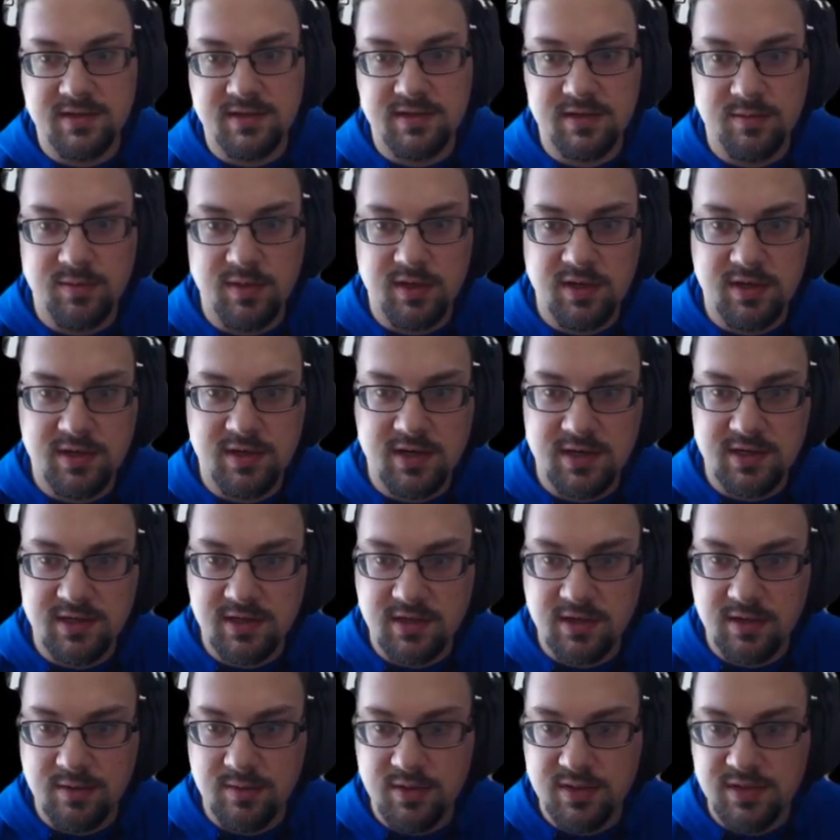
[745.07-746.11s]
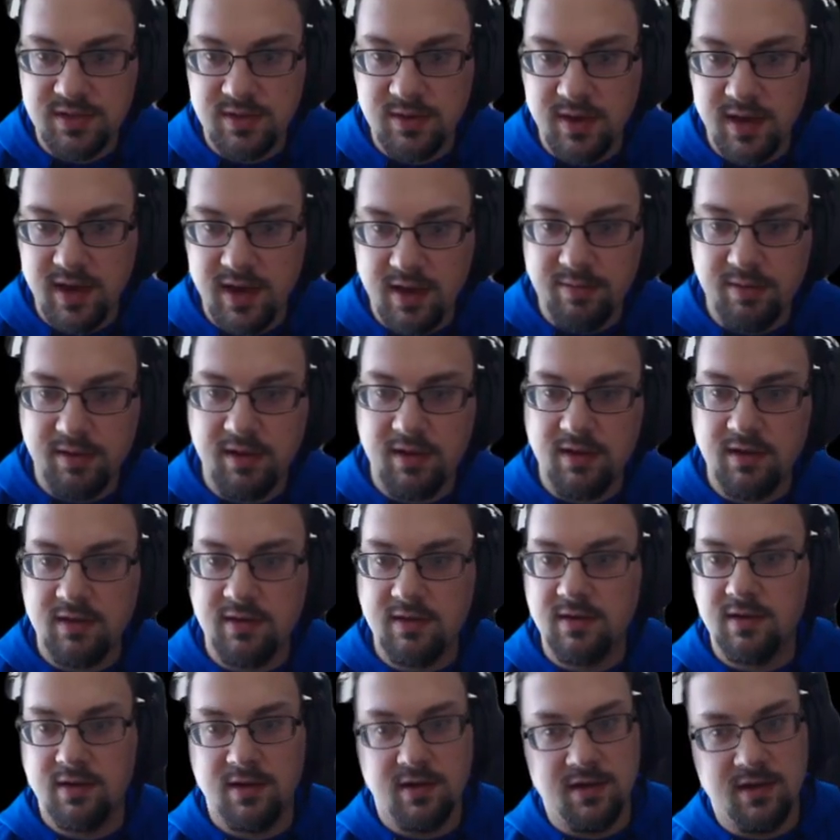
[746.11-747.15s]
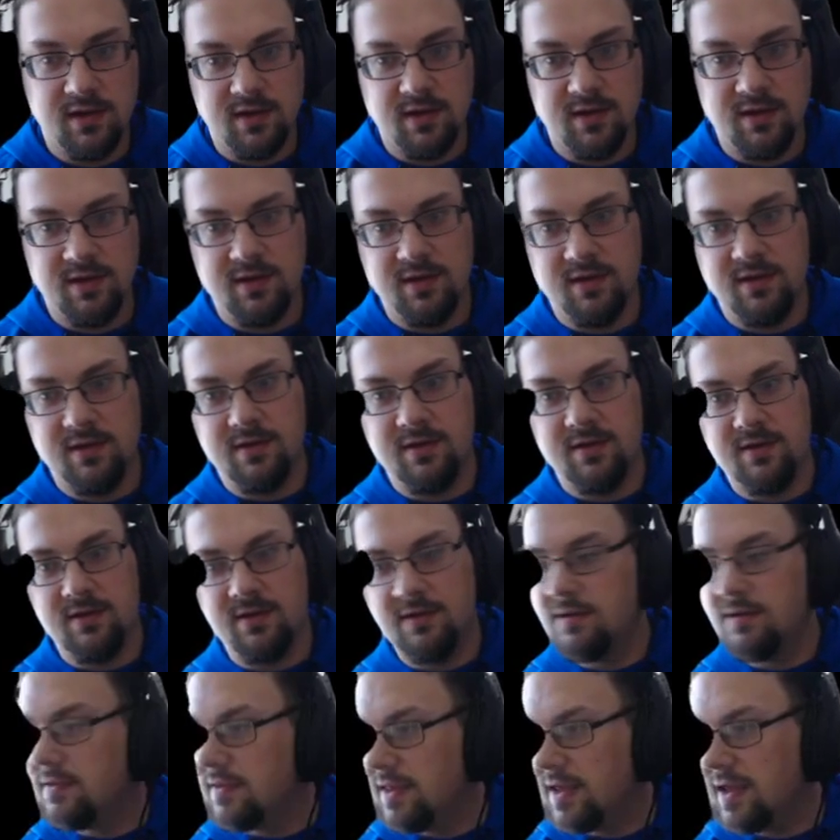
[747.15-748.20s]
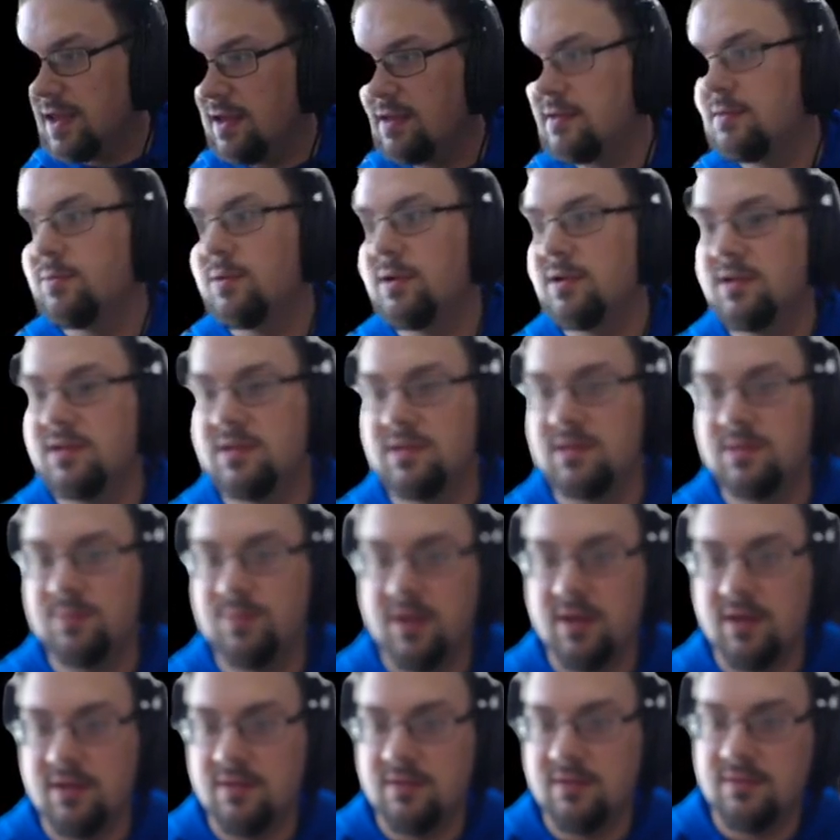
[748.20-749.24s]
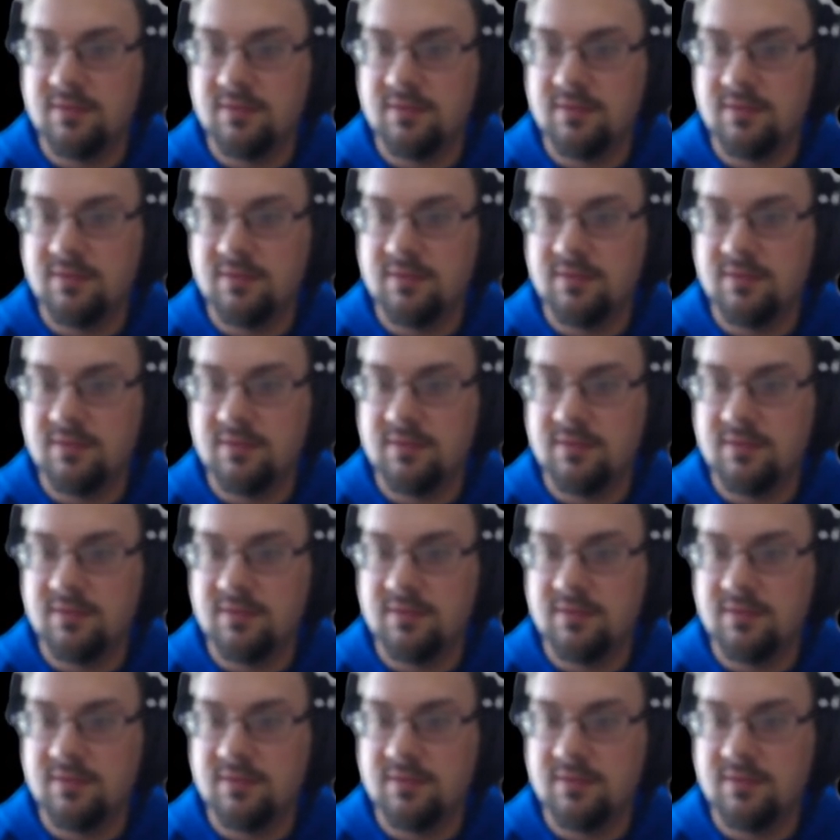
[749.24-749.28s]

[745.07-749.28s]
the Minotaurs are going to be so happy. They got to participate.